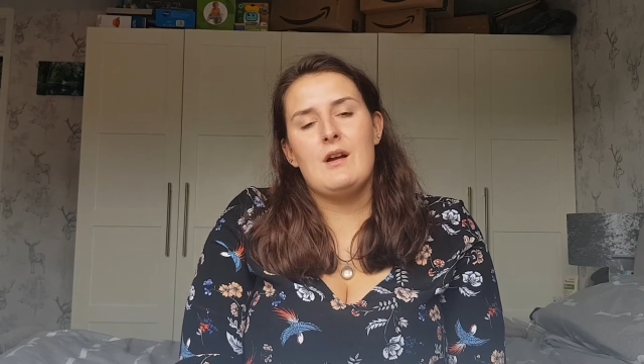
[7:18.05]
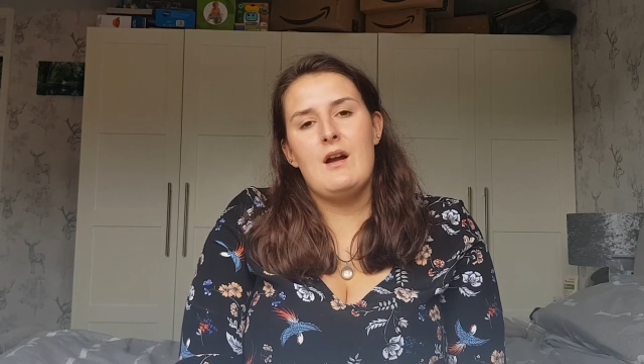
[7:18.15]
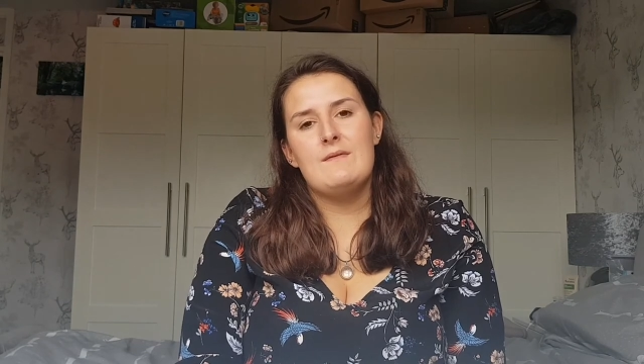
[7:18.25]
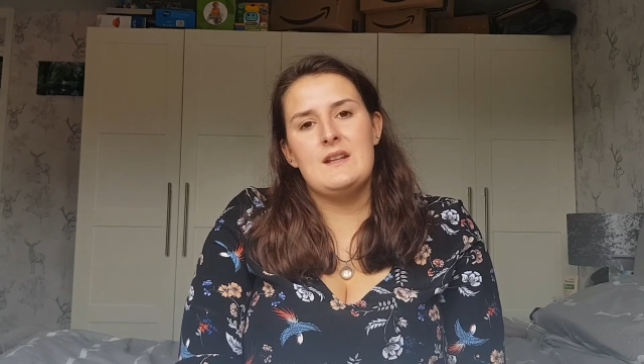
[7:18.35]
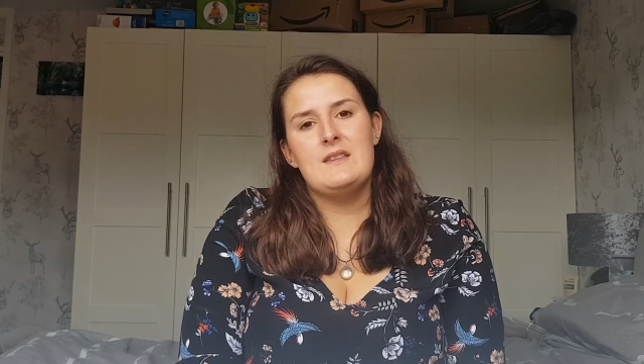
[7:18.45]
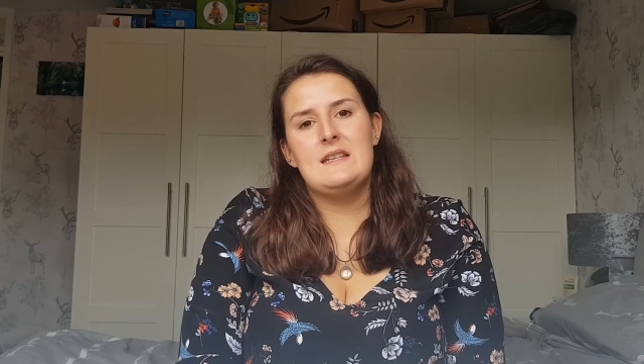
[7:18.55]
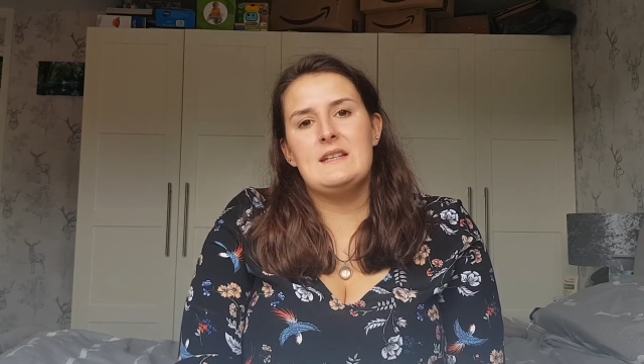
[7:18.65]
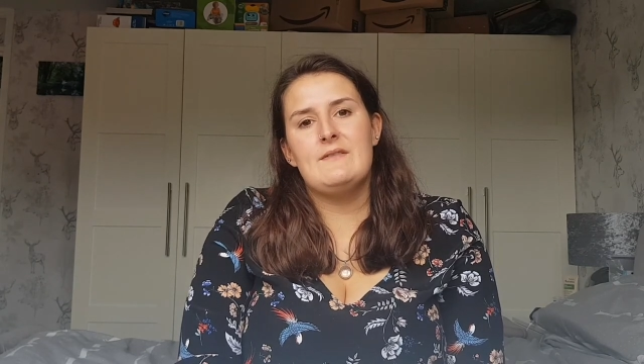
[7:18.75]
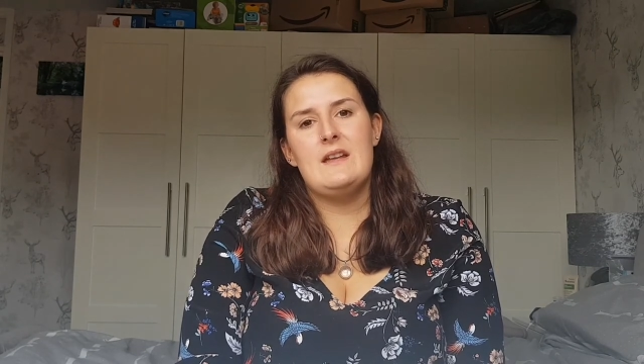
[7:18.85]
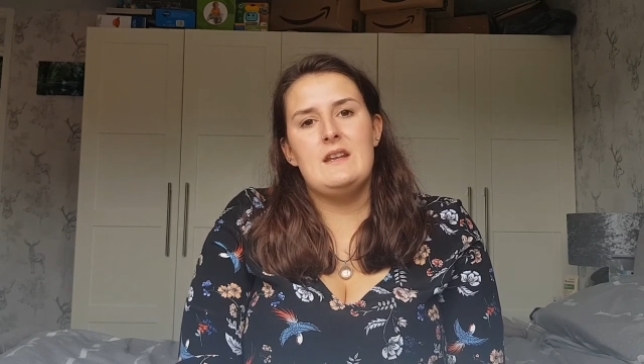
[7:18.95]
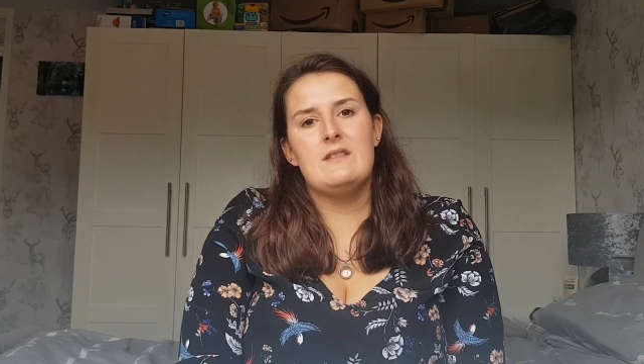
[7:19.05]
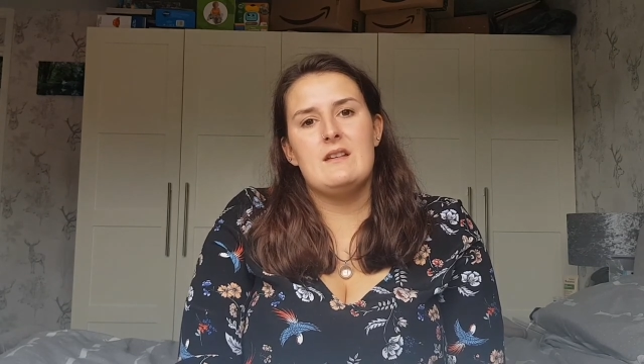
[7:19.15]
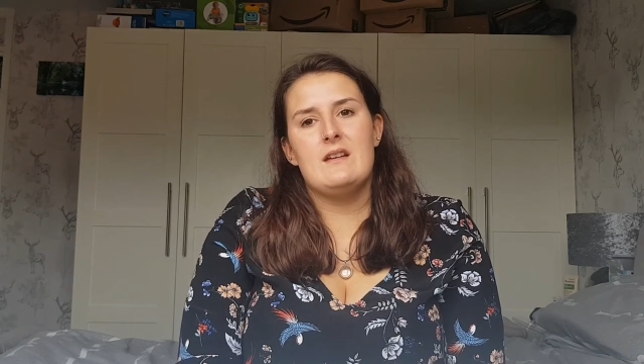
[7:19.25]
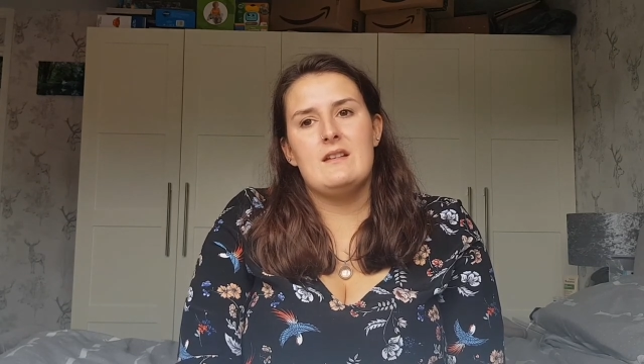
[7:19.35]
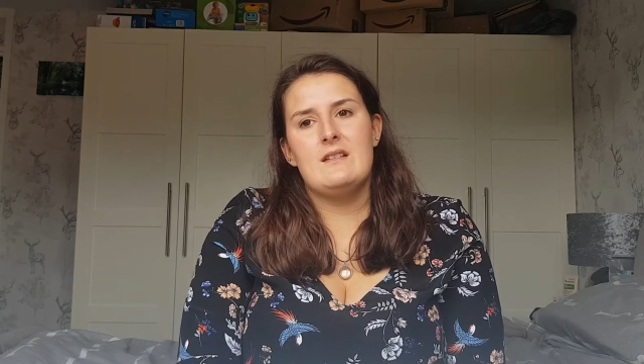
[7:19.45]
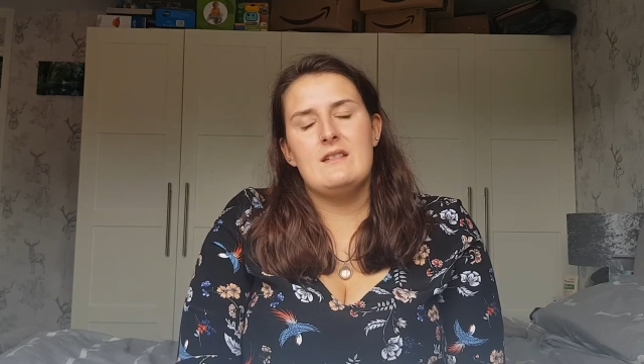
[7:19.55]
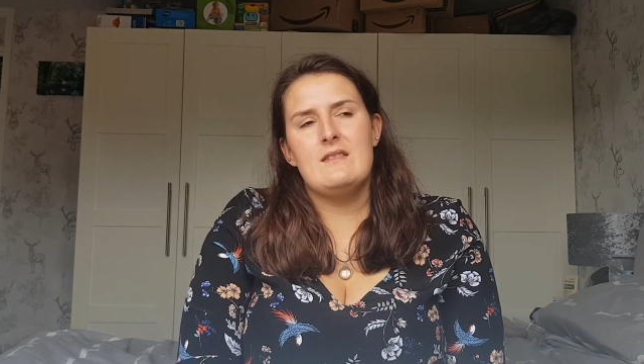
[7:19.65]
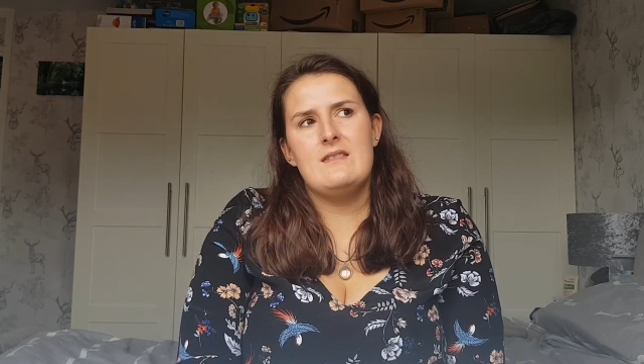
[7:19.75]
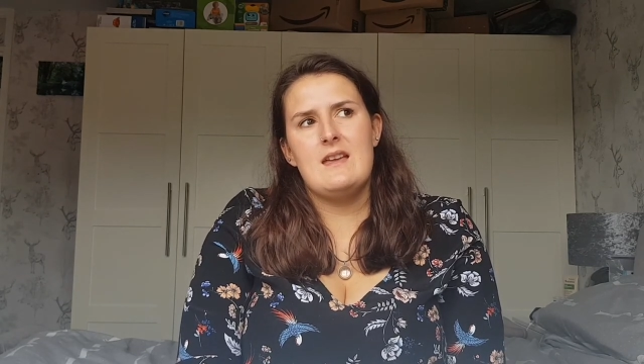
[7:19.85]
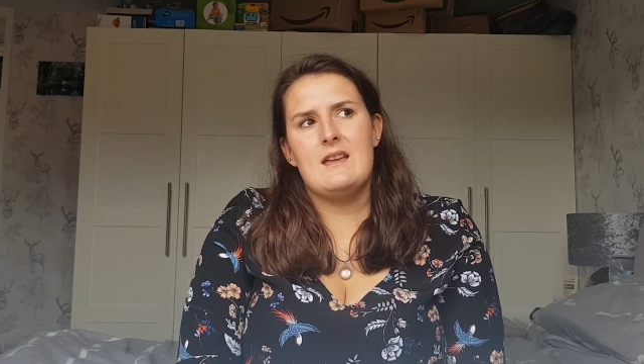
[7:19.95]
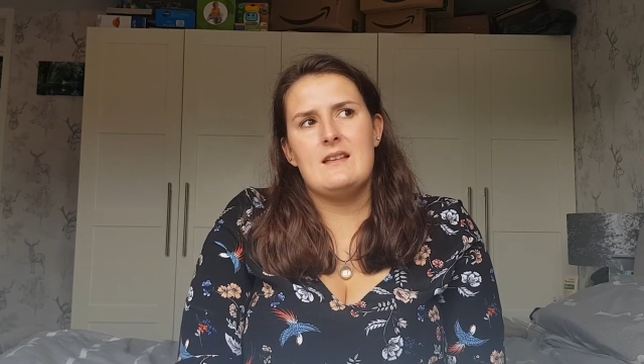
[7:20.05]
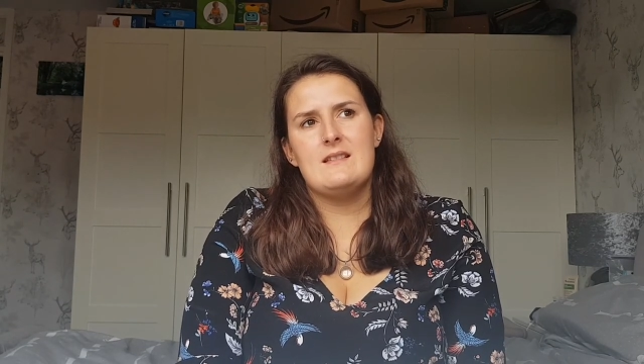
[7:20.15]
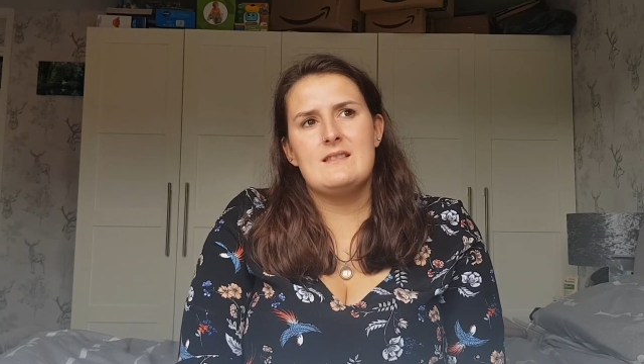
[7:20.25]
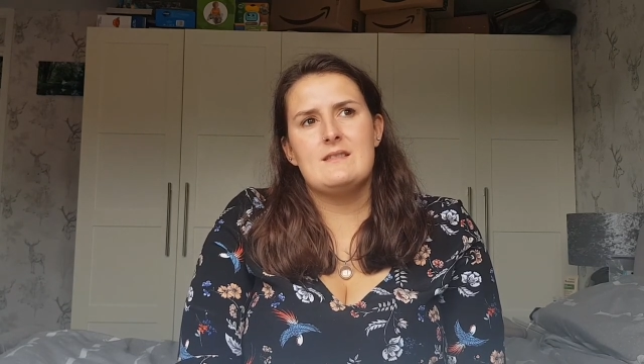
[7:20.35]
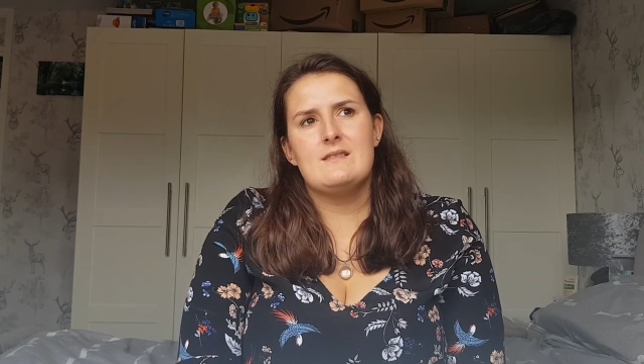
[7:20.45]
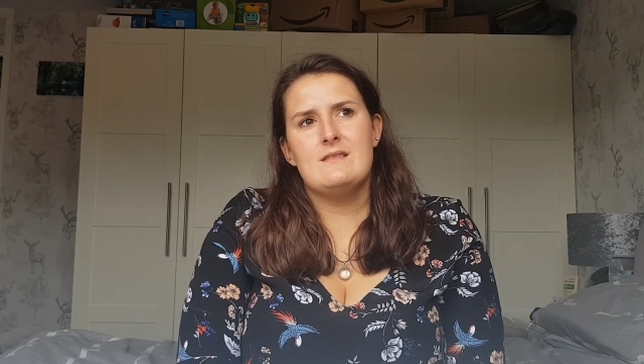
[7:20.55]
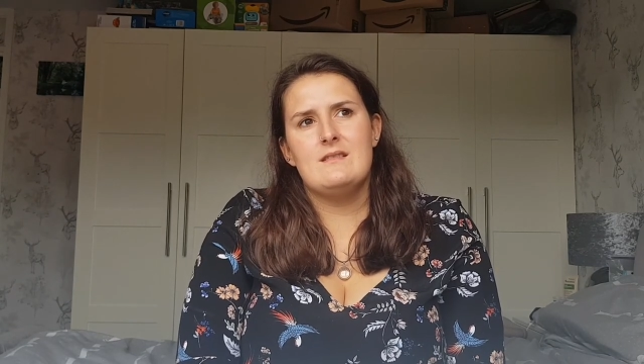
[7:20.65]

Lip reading: I can't really think of any other things